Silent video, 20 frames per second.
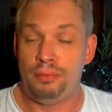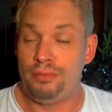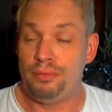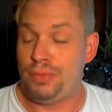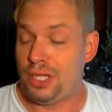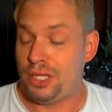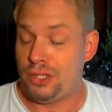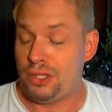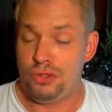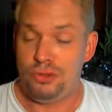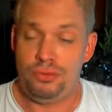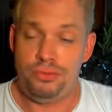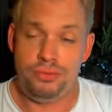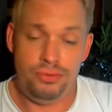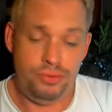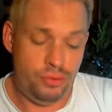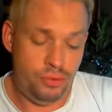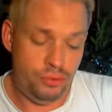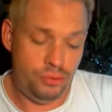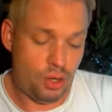because
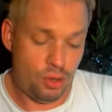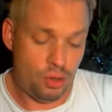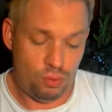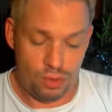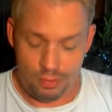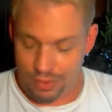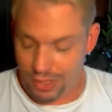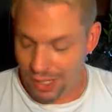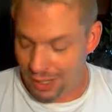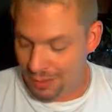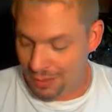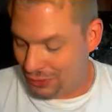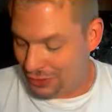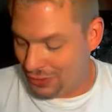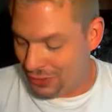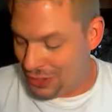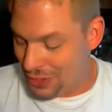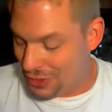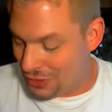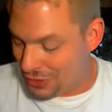you don't want people
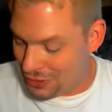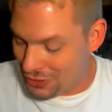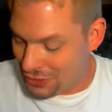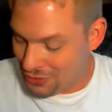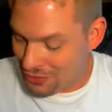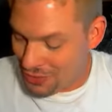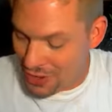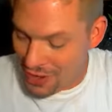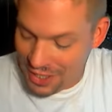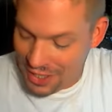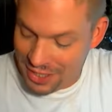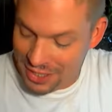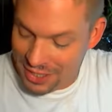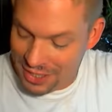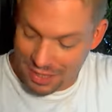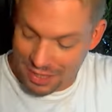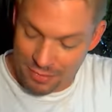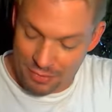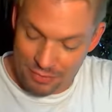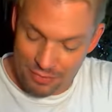to know that you're wearing any
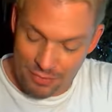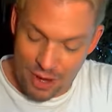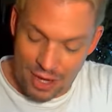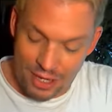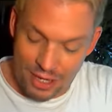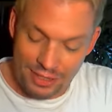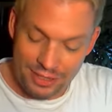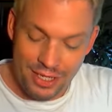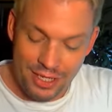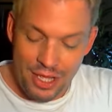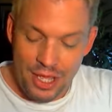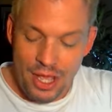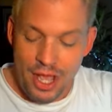type of product.